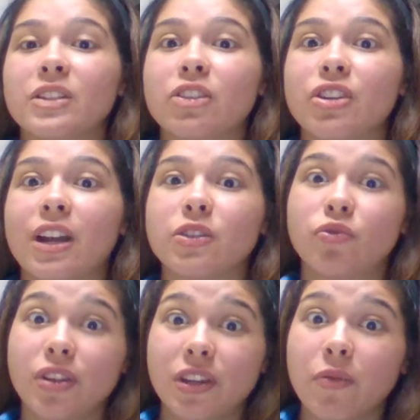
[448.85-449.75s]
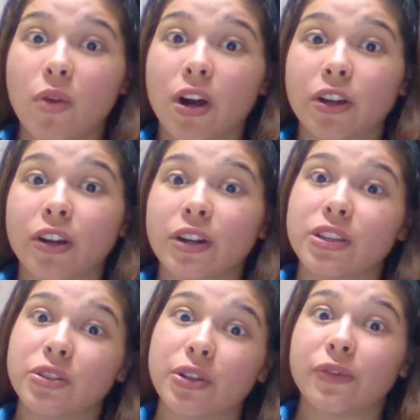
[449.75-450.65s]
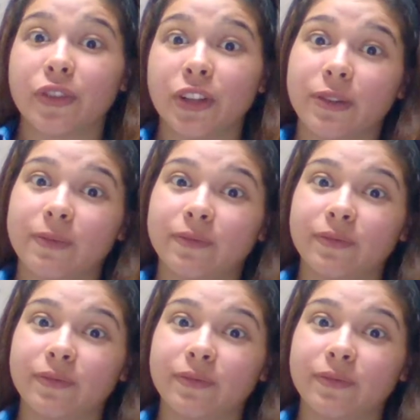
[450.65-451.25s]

such as drinking water is good for you.